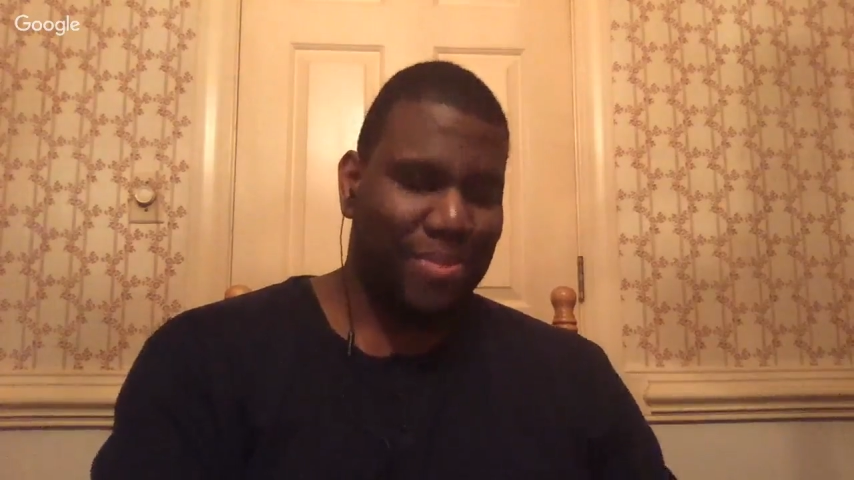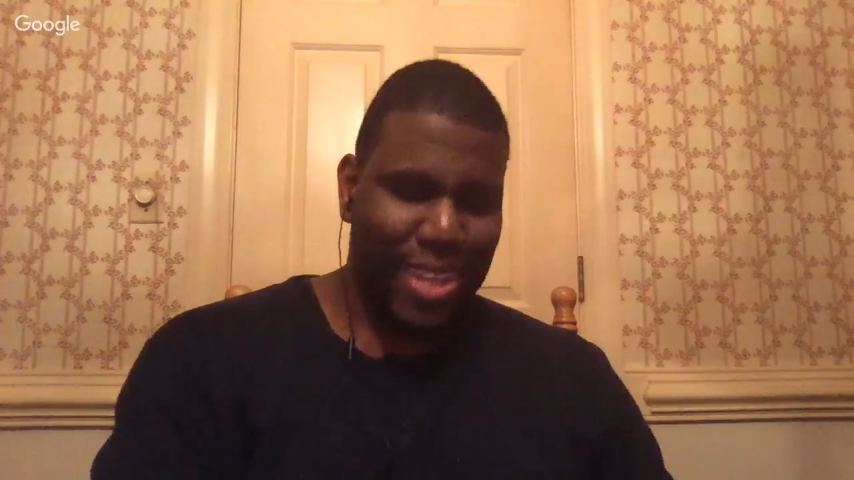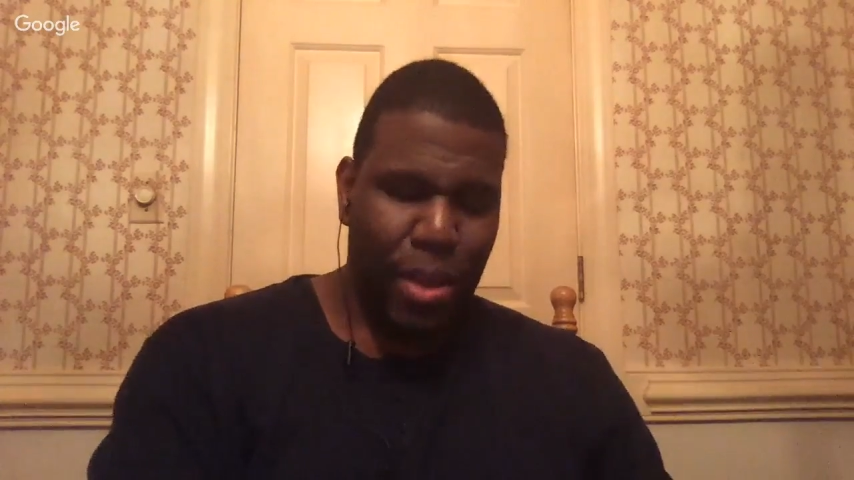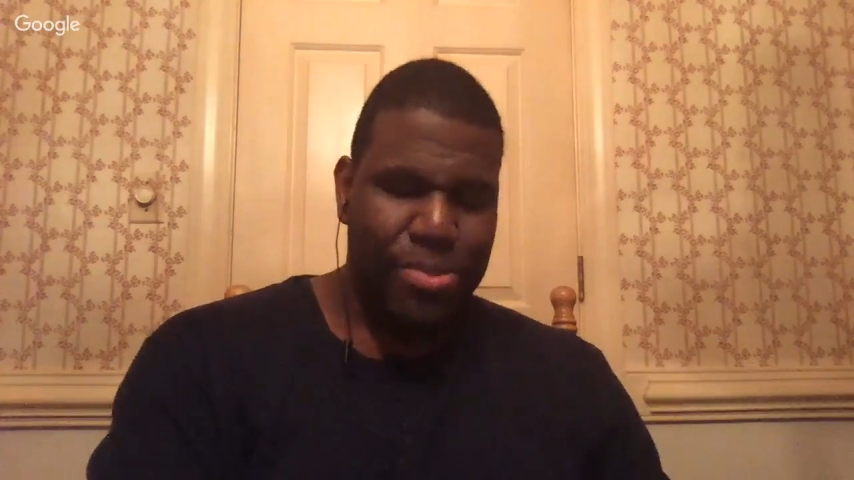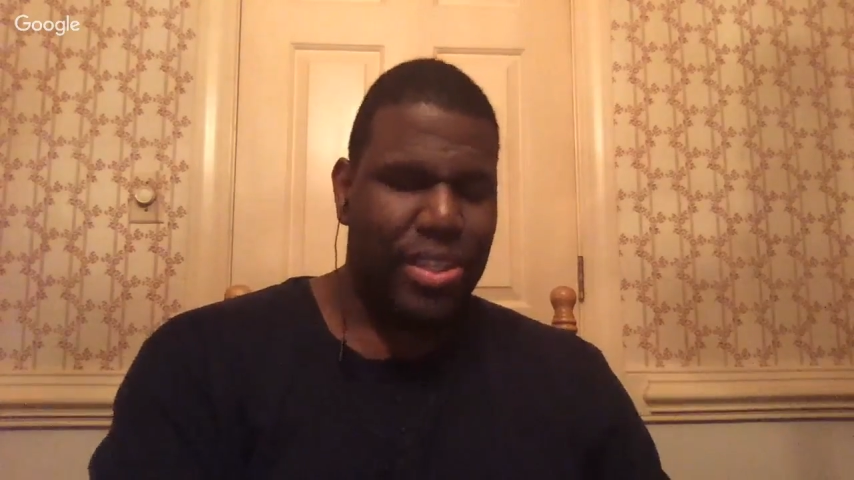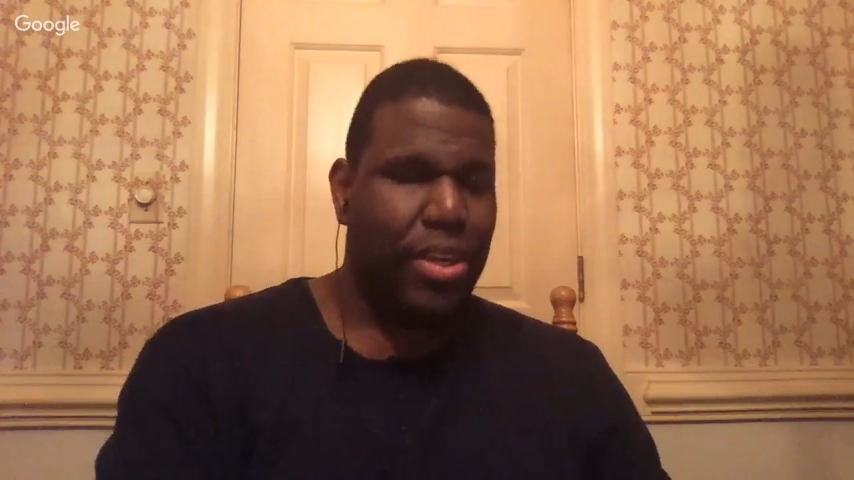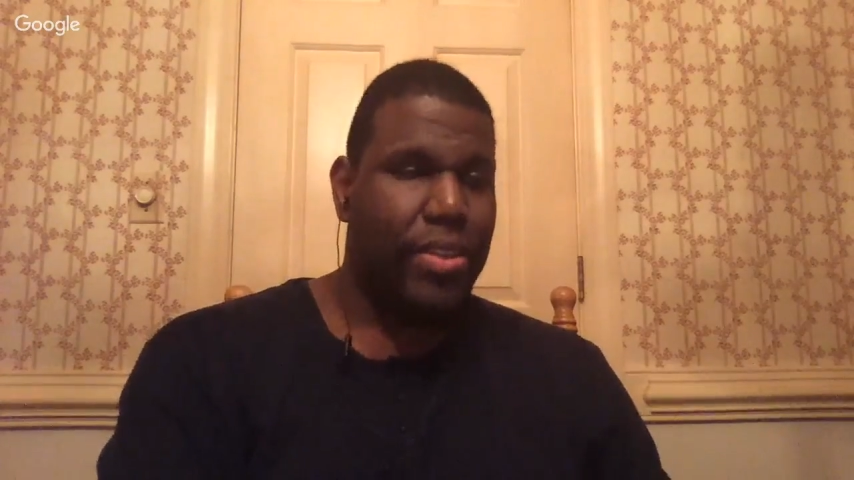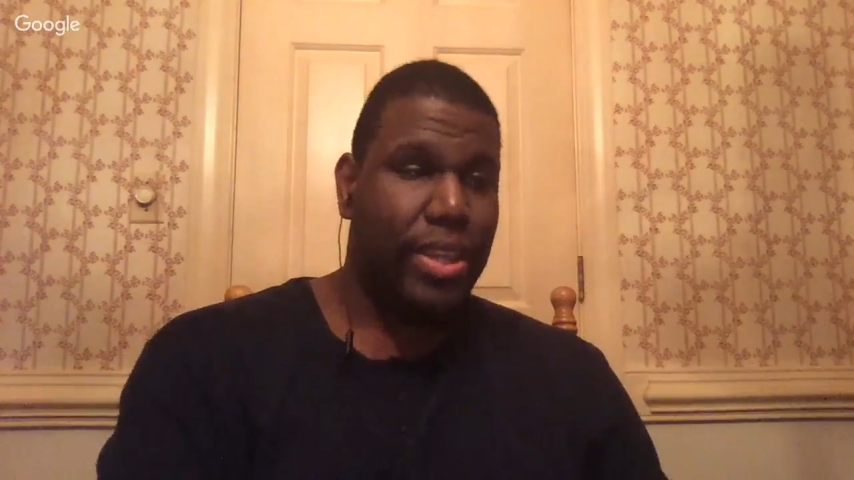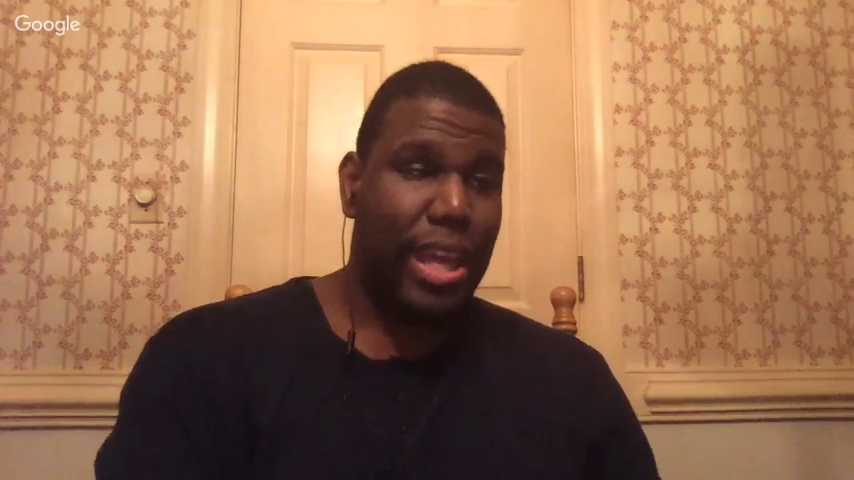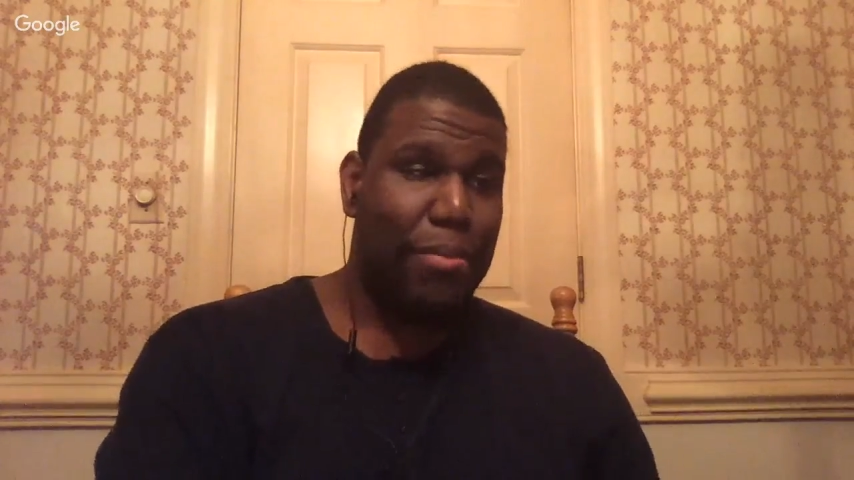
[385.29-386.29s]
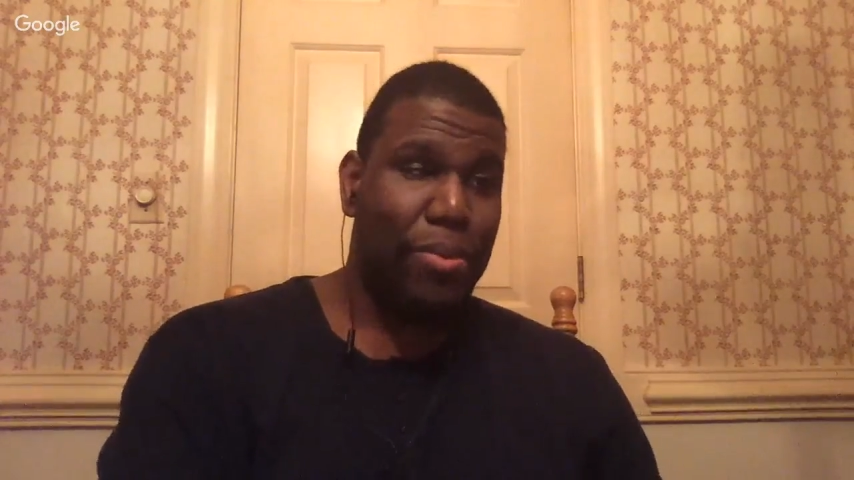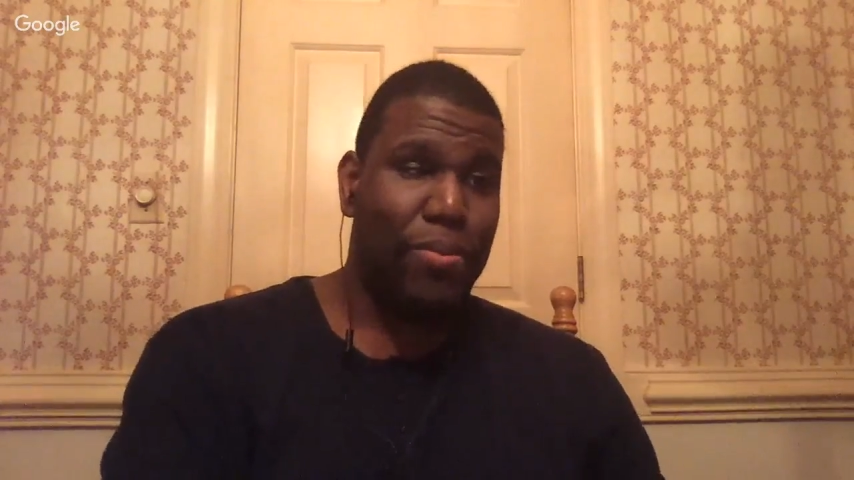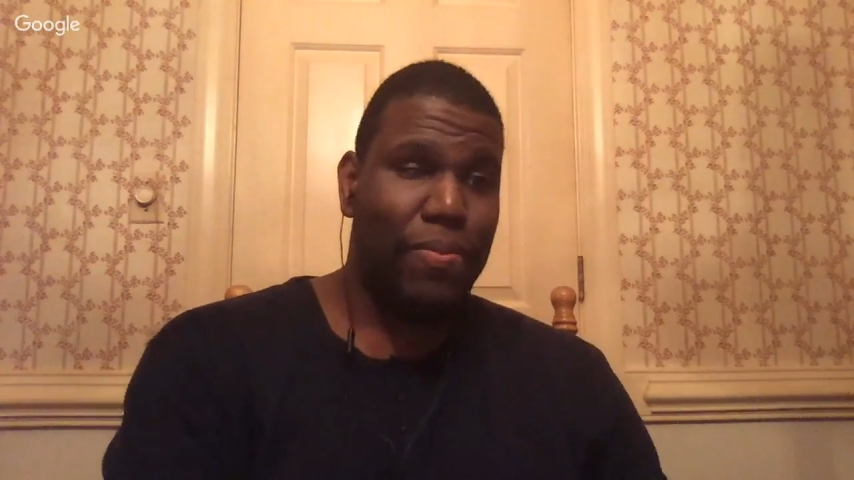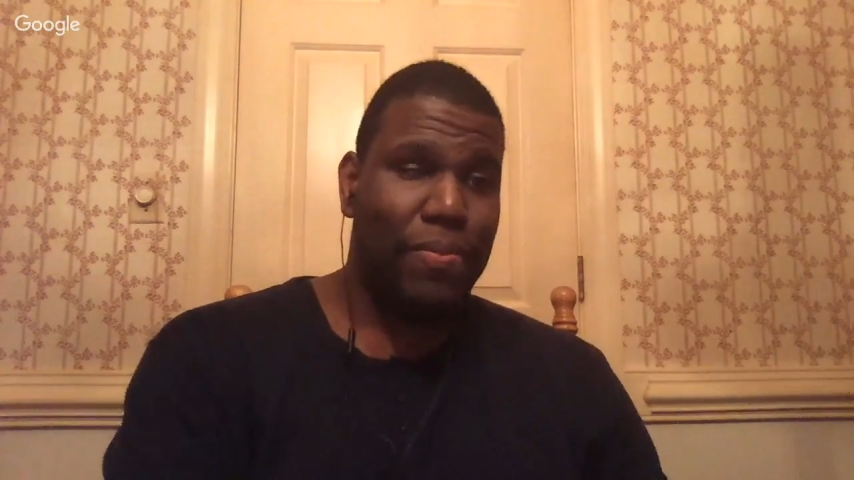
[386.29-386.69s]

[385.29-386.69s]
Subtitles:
outside of the capital.